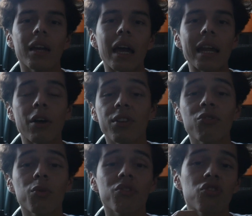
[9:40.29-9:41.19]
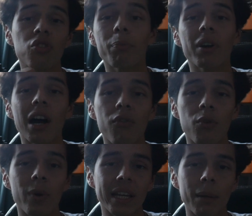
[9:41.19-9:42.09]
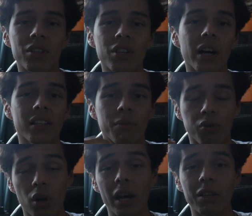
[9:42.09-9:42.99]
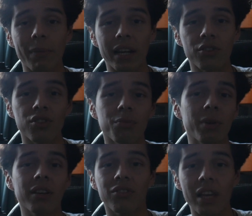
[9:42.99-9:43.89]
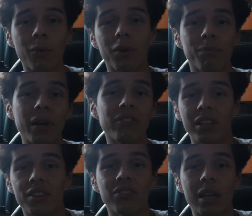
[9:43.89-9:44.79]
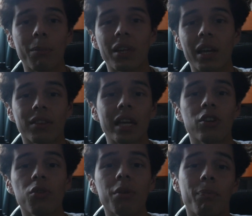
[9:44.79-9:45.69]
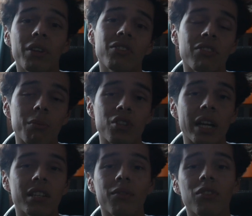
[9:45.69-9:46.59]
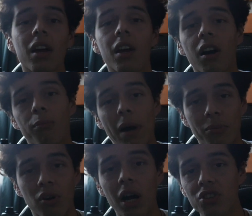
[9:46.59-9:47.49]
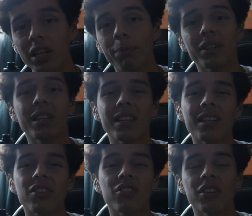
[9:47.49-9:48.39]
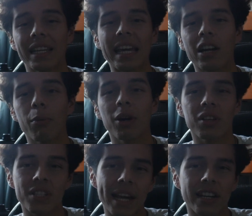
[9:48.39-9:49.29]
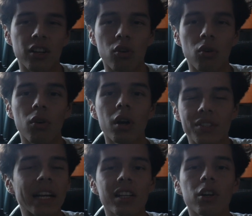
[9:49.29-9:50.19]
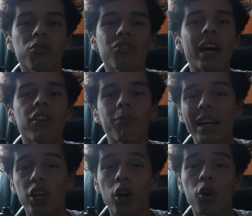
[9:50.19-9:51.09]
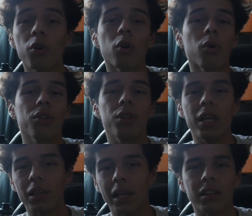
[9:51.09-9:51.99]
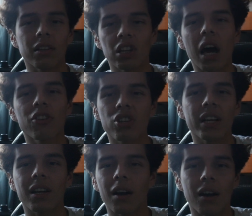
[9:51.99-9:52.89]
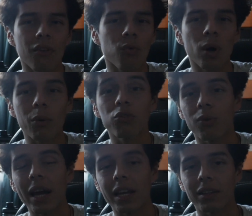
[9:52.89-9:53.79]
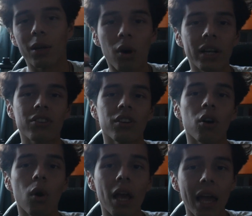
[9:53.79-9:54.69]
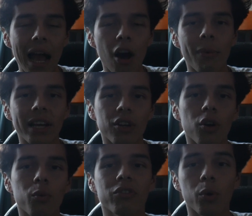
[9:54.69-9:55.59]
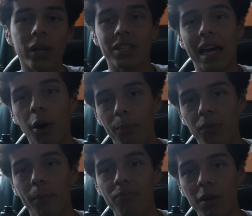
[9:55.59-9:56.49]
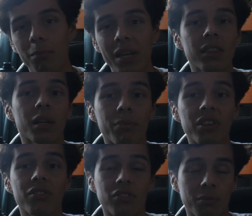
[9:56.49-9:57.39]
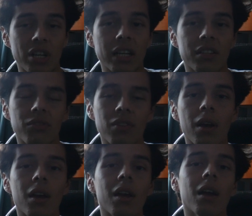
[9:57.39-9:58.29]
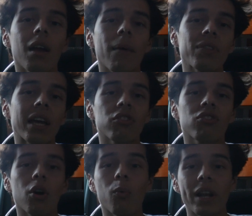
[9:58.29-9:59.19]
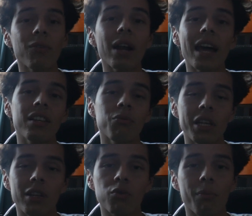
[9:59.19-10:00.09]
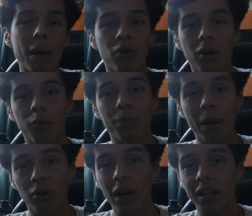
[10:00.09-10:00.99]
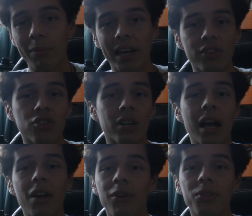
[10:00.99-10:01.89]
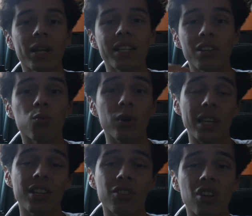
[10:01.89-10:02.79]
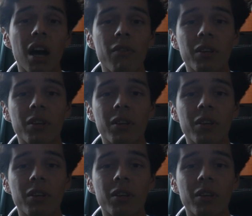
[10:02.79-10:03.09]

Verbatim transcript: And now this was super helpful when it came to talking to product managers because they were basically the same thing. They knew the business objectives of my project, but they didn't necessarily care about the technical technical side of my code or the like logic of what I was writing. They wanted to know how my code was going to help them meet their business objectives. And so whenever I had these meetings with my pro- with my product manager, I felt that I did a really good job of